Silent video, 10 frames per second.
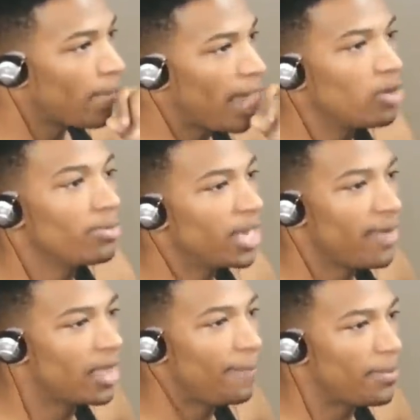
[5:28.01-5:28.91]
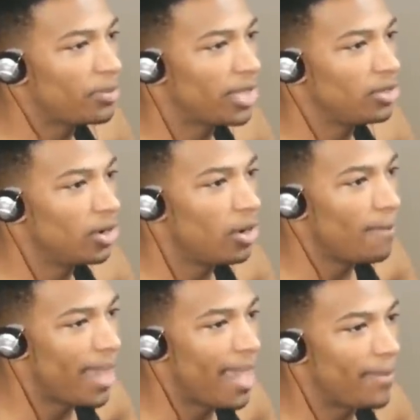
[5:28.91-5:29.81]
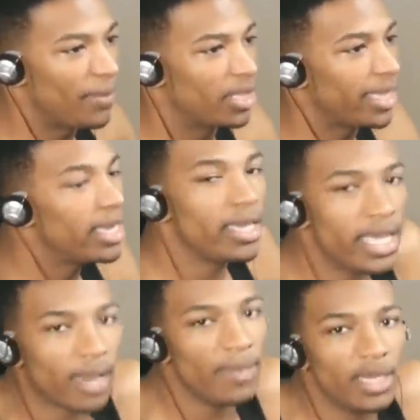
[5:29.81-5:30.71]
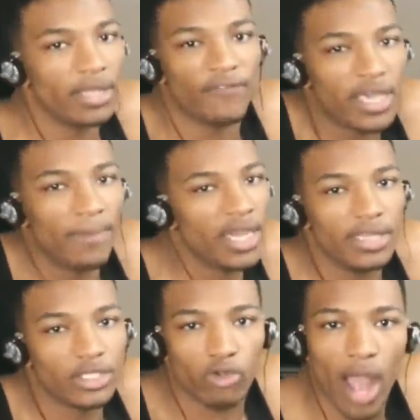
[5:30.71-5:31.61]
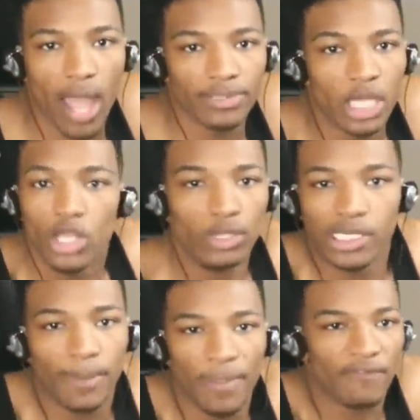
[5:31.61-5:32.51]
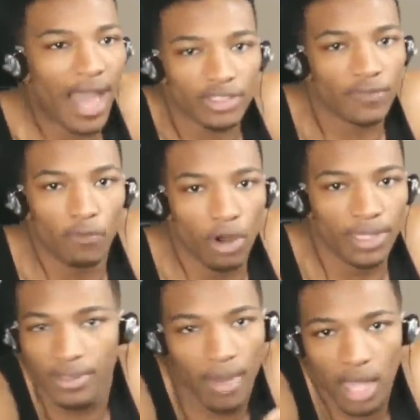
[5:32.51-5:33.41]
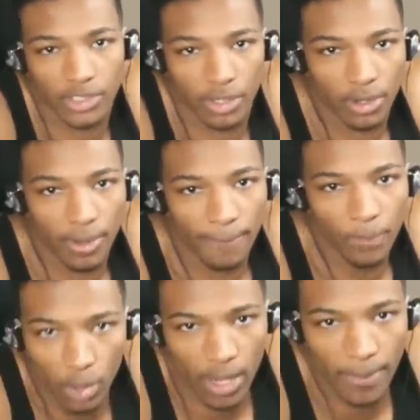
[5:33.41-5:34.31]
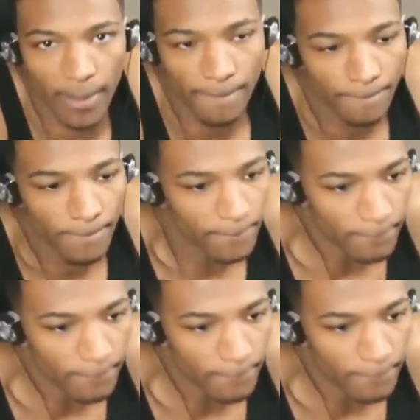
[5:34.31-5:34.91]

I know I'm gonna have a lot of people that you know are mad at me, but like he committed, if he committed these crimes, you shouldn't be vouching for him. He's a monster. You know what I mean?